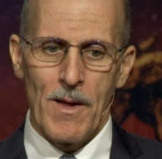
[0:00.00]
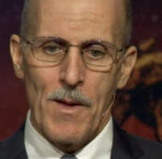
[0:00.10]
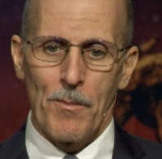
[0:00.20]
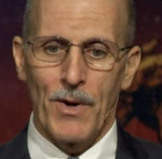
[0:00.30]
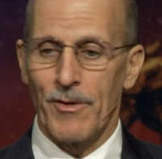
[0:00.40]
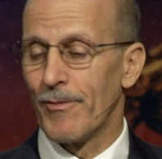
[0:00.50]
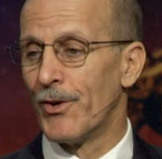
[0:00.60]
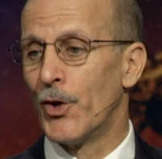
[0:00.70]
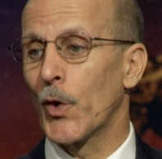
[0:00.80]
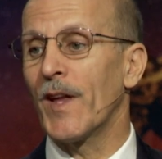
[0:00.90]
But
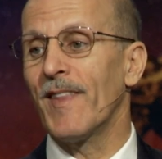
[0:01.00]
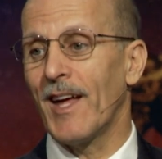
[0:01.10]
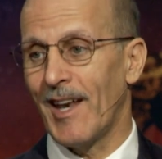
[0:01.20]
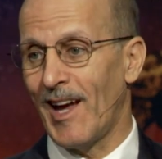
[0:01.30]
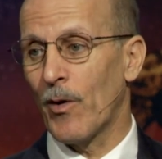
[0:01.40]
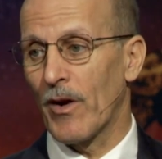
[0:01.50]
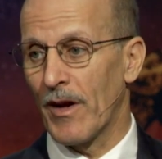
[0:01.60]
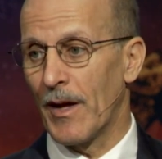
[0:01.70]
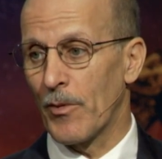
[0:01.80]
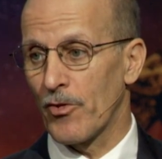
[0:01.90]
during that era,
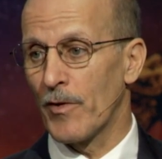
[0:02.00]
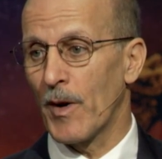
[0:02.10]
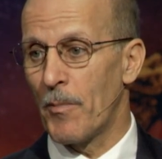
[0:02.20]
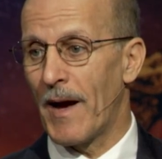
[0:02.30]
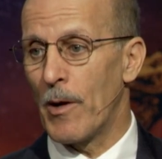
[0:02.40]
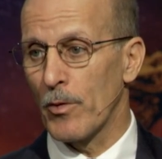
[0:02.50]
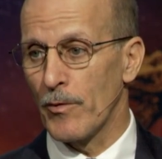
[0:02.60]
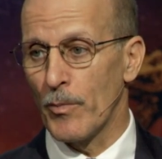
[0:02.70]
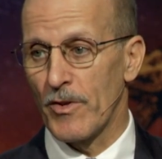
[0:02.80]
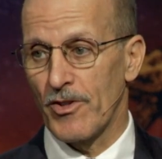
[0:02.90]
it was a very powerful
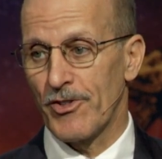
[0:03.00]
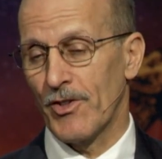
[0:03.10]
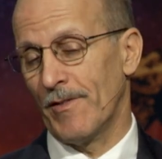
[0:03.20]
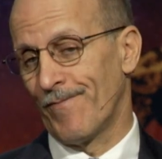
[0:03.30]
position.